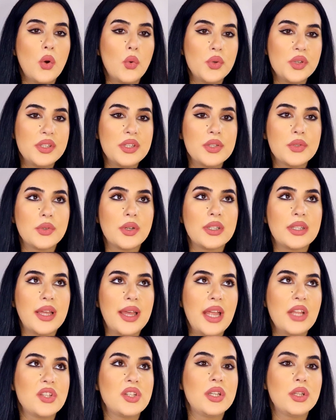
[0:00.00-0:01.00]
With this one I
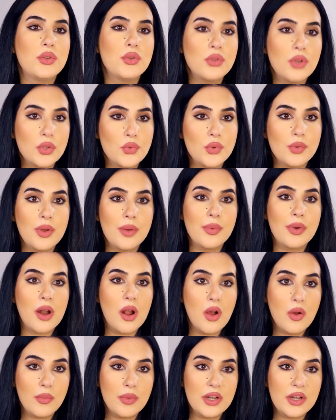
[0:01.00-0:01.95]
actually do not remember how